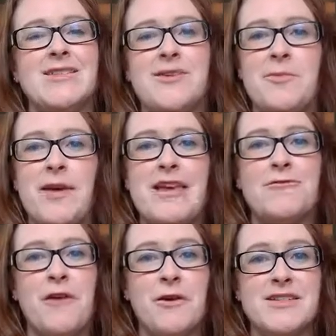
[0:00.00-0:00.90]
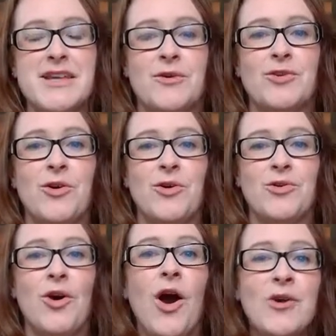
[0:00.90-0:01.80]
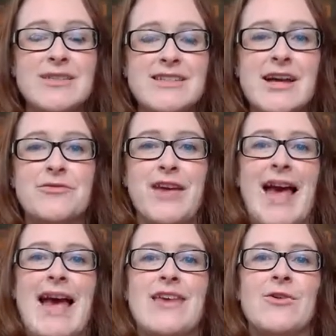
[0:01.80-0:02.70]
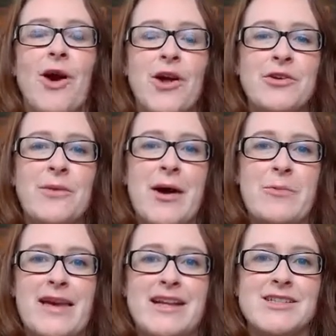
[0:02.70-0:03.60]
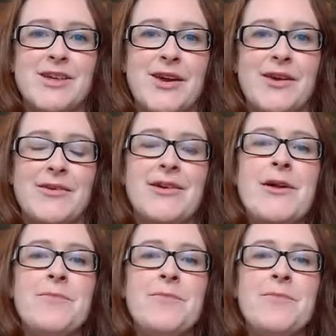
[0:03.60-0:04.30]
to be focusing on your own self-care, your own well-being too,